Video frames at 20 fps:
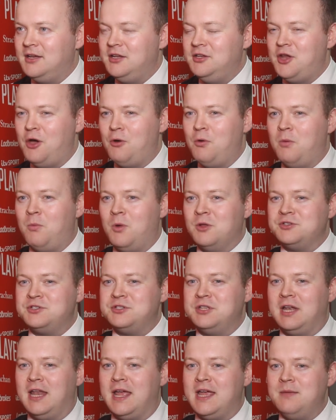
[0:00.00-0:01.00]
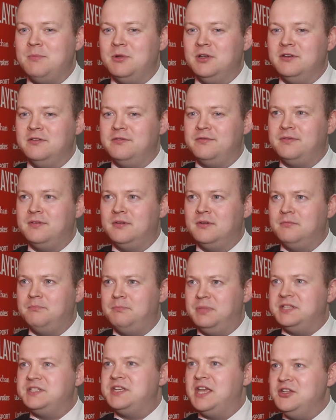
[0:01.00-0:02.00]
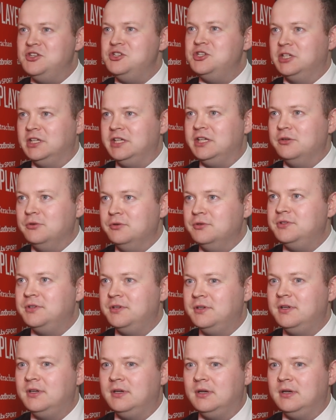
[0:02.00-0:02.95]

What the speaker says: No one wants the label of potentially good.